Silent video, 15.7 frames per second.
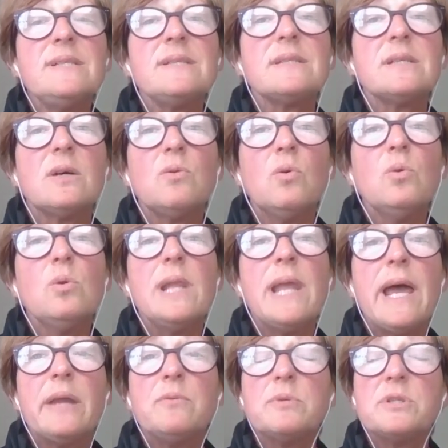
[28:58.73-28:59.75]
So all
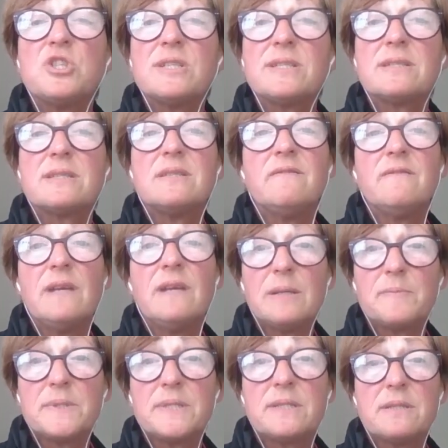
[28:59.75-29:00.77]
languages
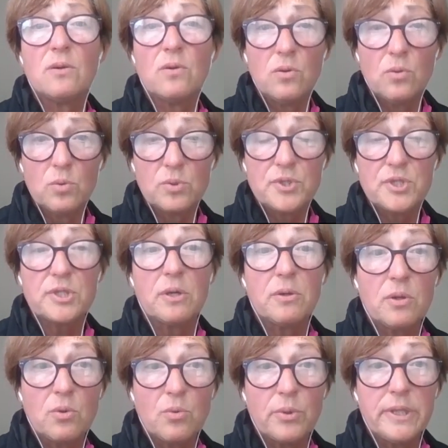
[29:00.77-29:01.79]
develops also
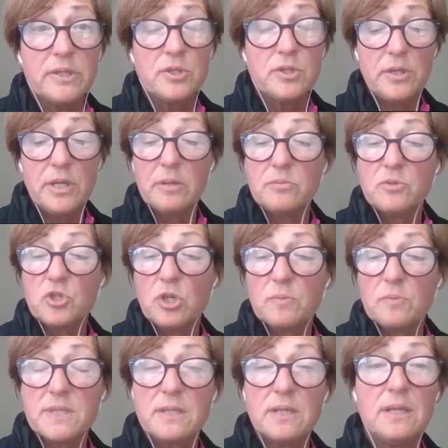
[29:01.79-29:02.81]
according to Noam
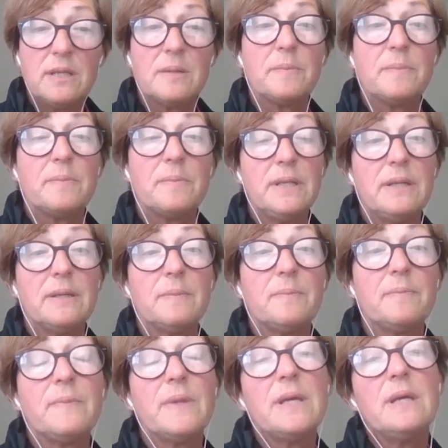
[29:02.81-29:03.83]
Chomsky
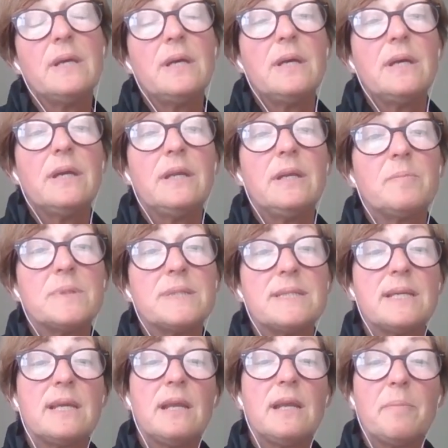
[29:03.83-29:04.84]
in a
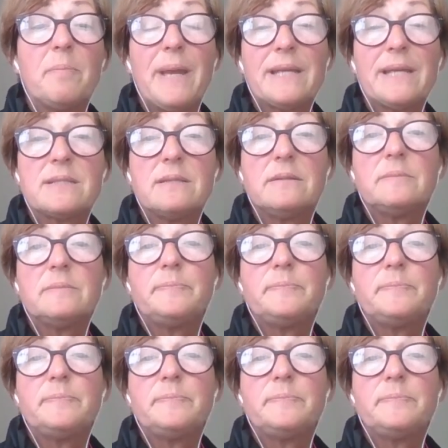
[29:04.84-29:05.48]
particular pattern.